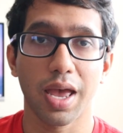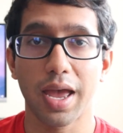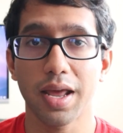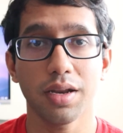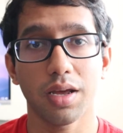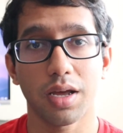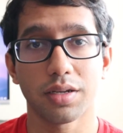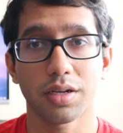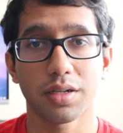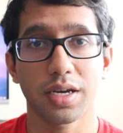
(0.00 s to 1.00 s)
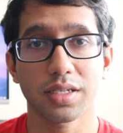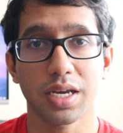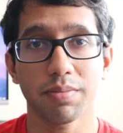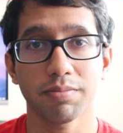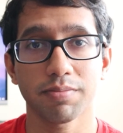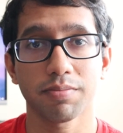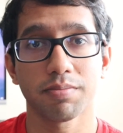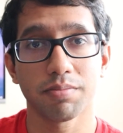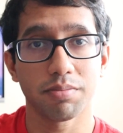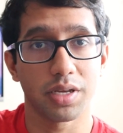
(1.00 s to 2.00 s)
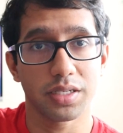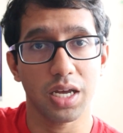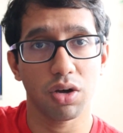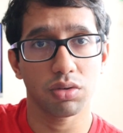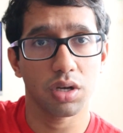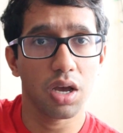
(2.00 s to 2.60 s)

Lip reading: And until next time, peace out.